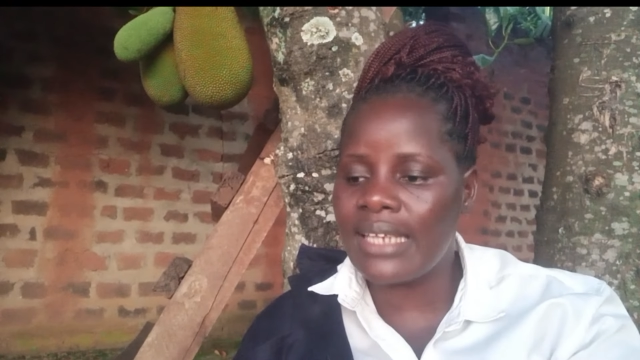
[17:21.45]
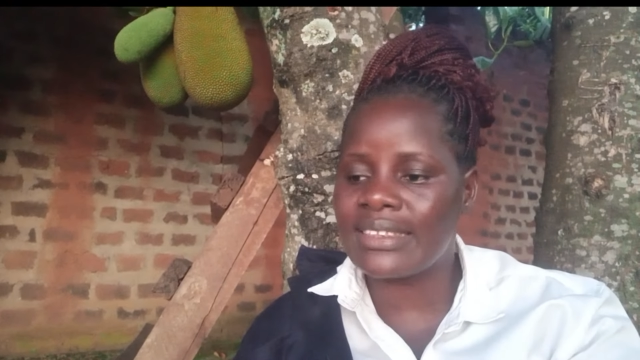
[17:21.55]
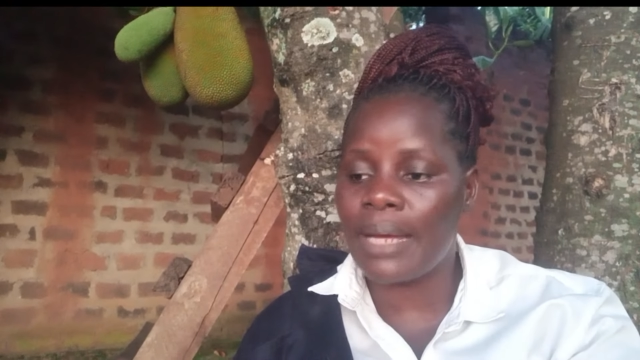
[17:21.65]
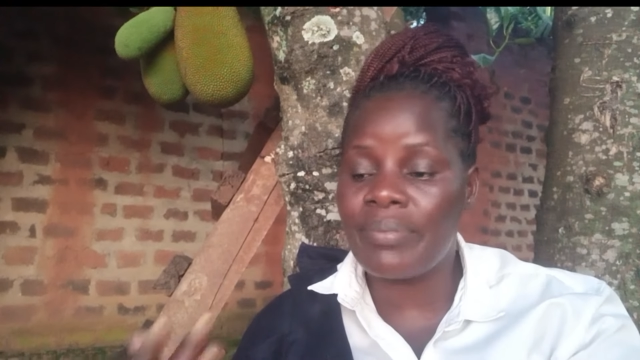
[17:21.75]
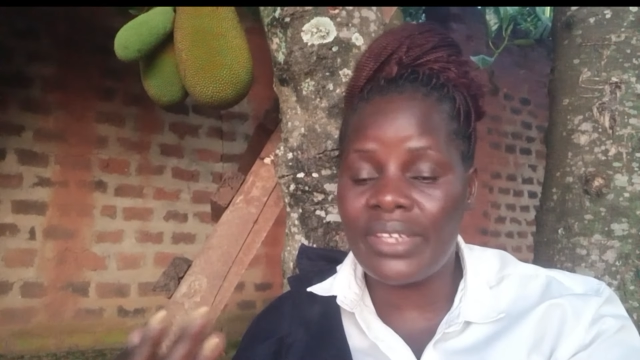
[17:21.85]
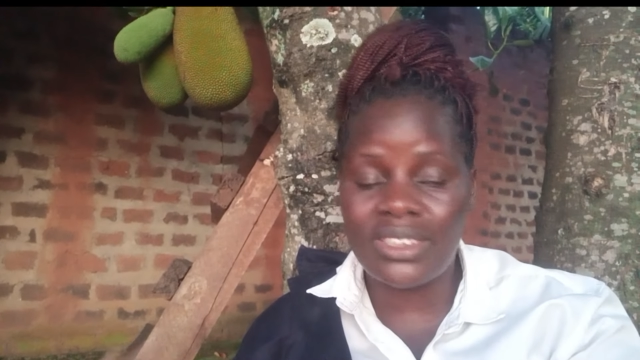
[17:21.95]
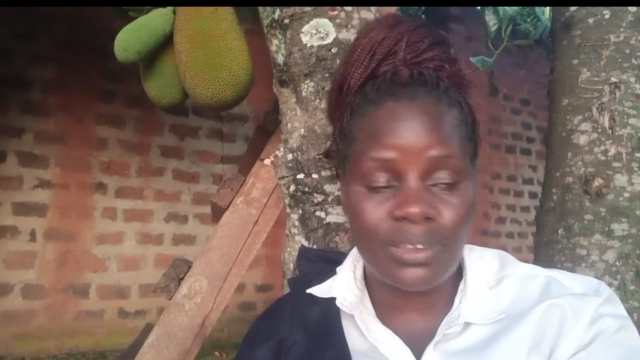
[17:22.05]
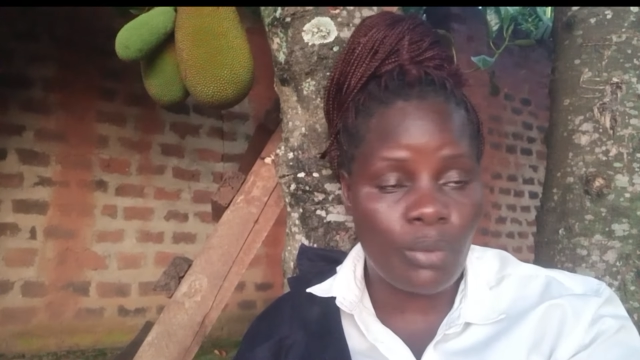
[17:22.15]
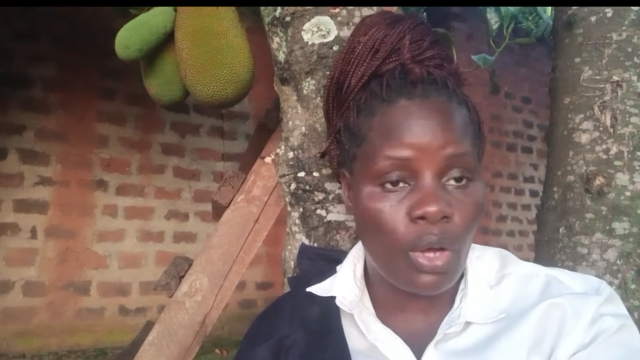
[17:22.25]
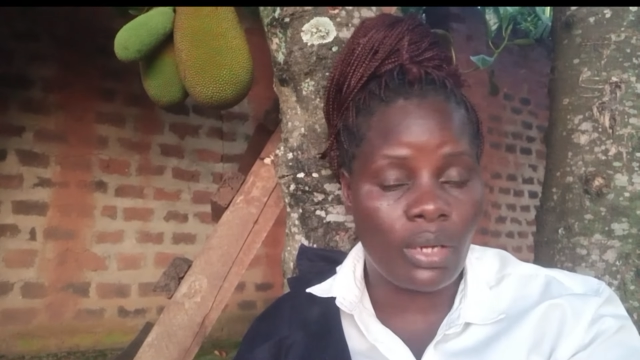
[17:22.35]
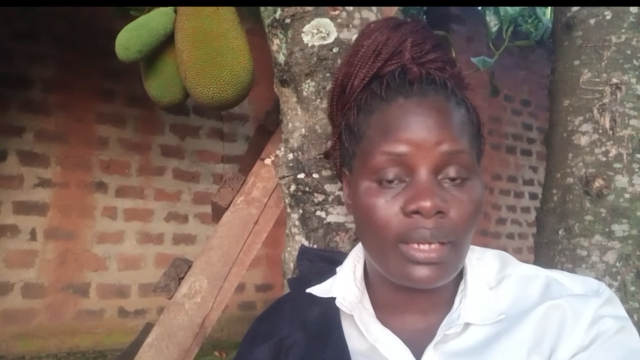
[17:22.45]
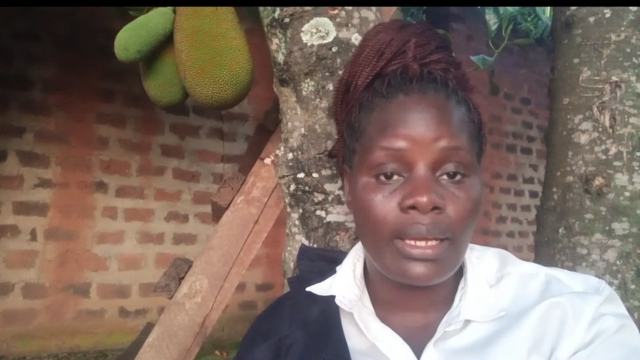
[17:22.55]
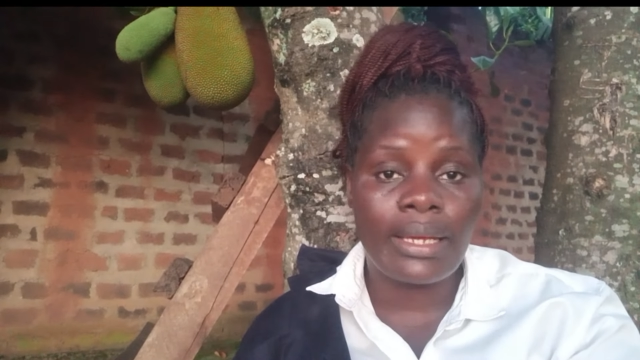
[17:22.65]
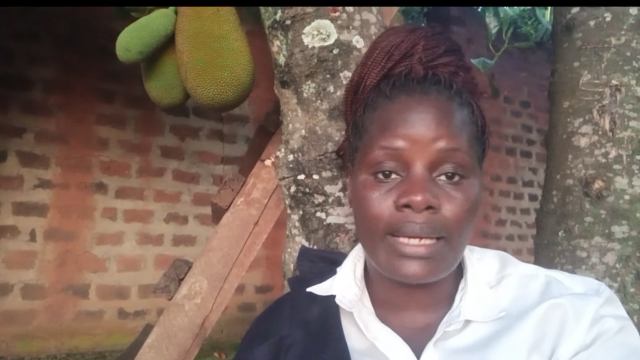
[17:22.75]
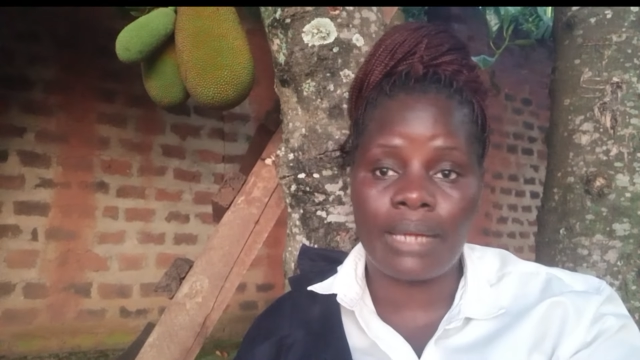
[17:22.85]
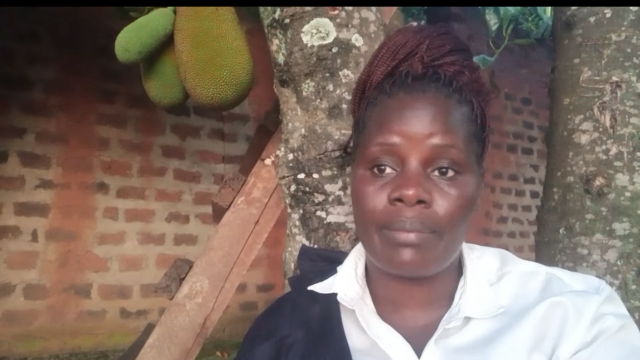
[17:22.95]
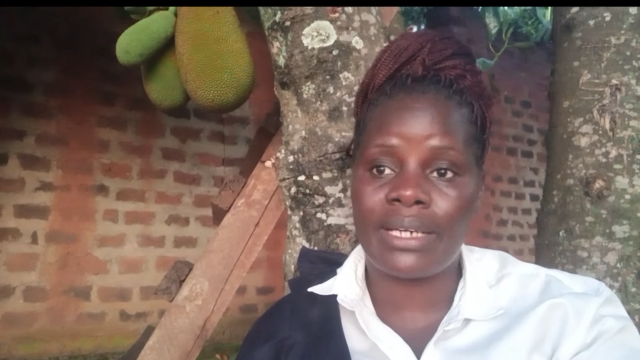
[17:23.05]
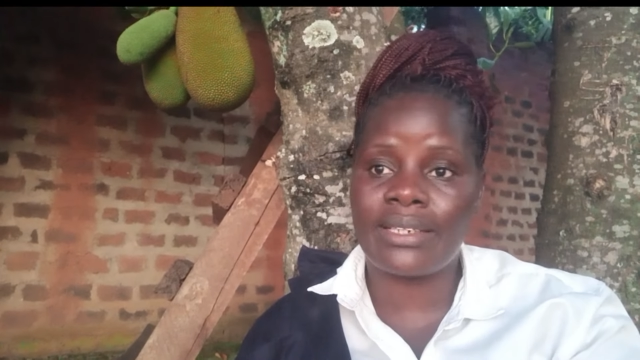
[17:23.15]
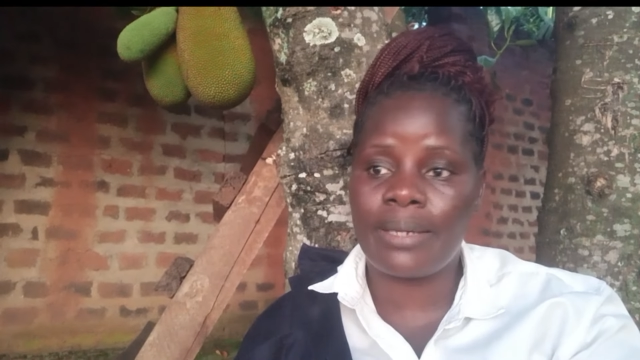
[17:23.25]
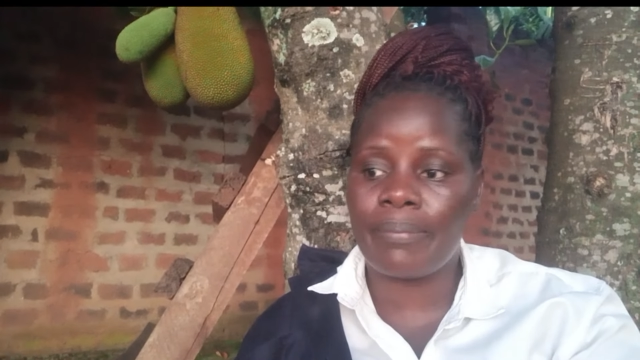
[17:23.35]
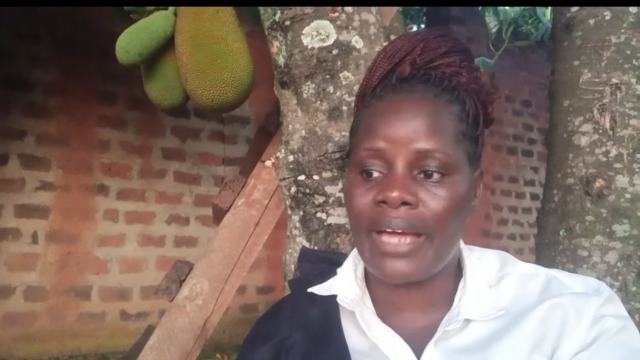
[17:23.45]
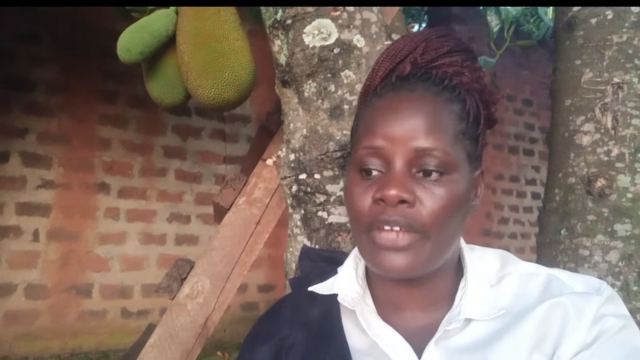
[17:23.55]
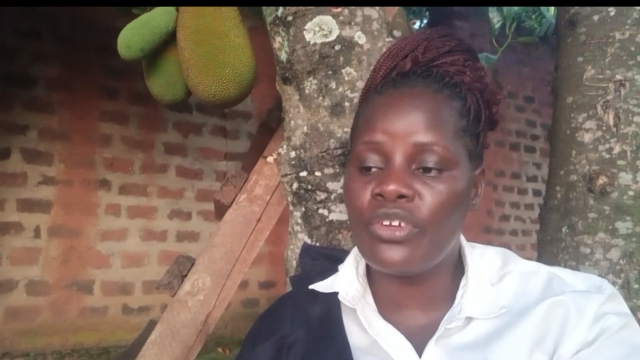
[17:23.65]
something small can make them die.